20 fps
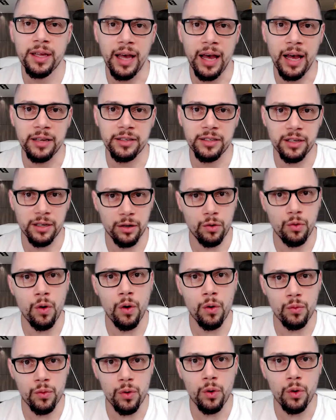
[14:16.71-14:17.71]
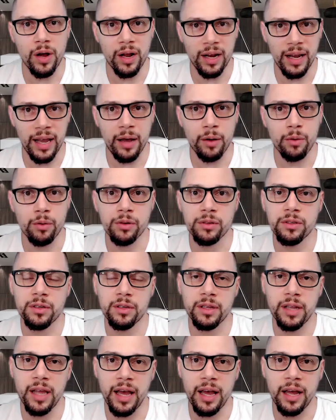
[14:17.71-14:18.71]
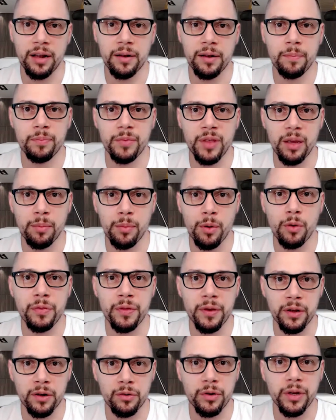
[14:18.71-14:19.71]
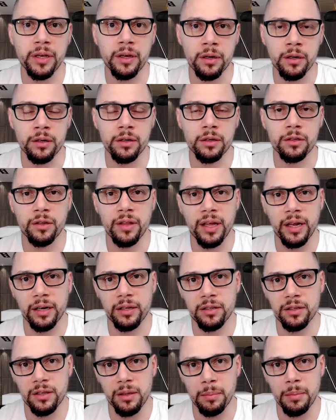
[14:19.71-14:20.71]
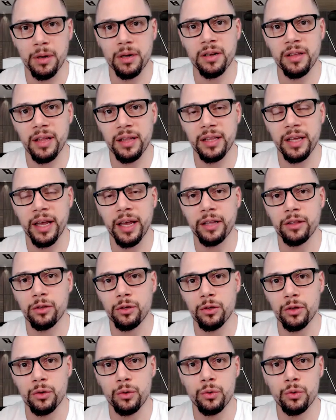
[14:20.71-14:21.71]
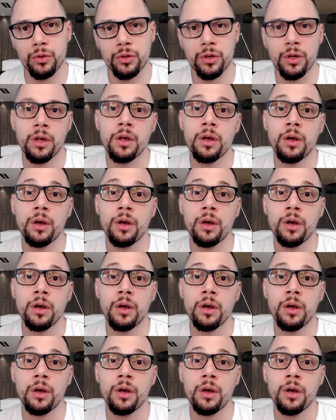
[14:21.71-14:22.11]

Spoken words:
as a quote unquote allowance that they both agree on, so that it's the money that they get to use